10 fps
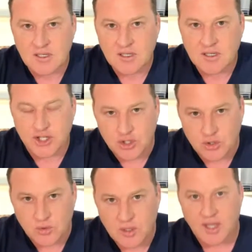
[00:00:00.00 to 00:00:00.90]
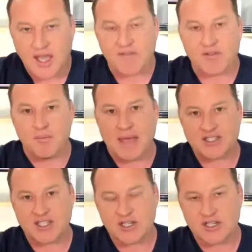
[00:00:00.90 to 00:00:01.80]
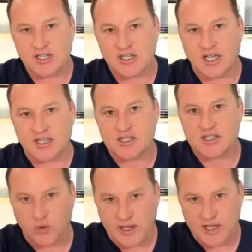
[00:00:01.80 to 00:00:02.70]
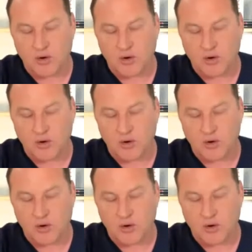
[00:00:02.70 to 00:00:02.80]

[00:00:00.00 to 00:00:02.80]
You have a message, a story,